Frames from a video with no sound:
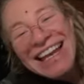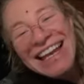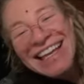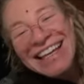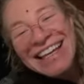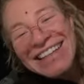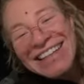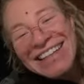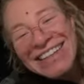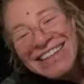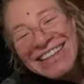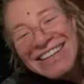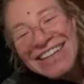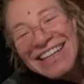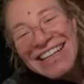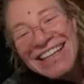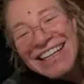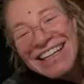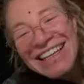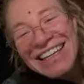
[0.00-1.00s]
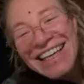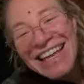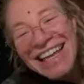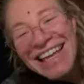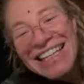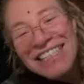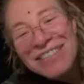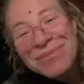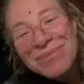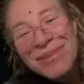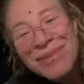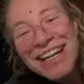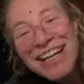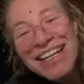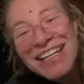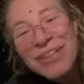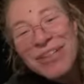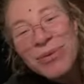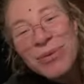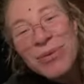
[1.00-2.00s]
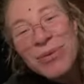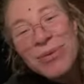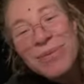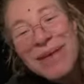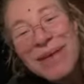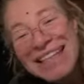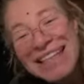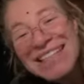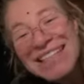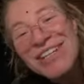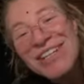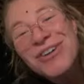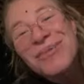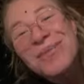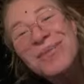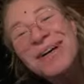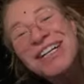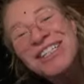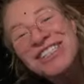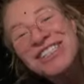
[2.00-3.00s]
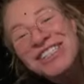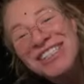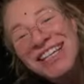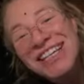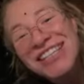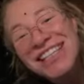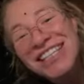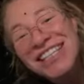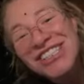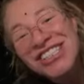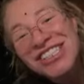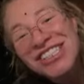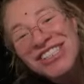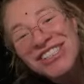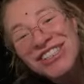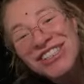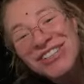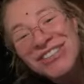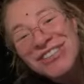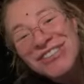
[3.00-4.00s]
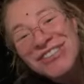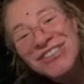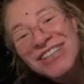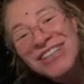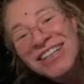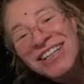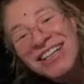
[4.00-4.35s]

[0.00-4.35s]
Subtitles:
you know, like they admire men so much that they just don't